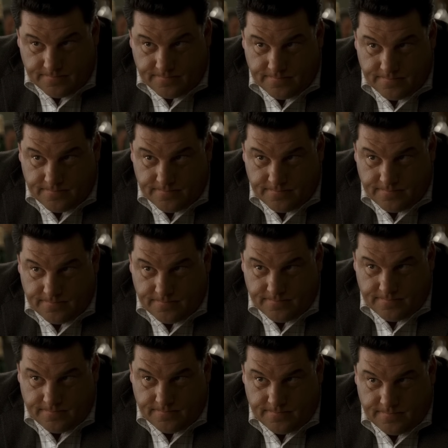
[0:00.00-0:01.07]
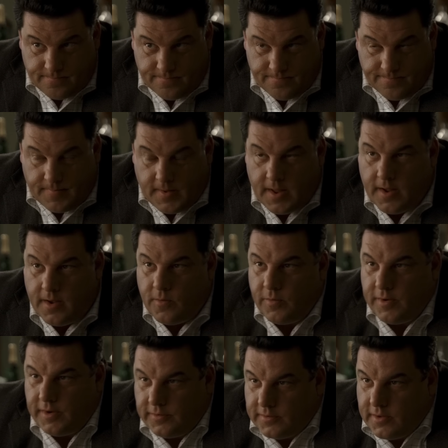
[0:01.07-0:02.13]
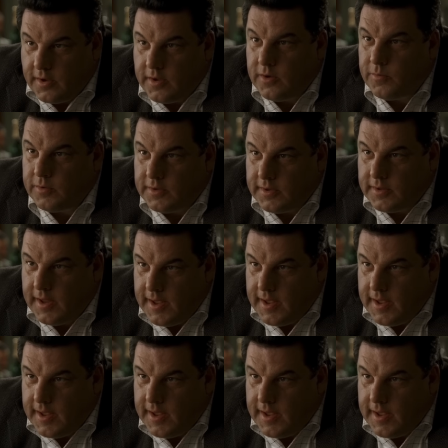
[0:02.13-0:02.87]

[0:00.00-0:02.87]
to the head, well then yeah, the final moment of the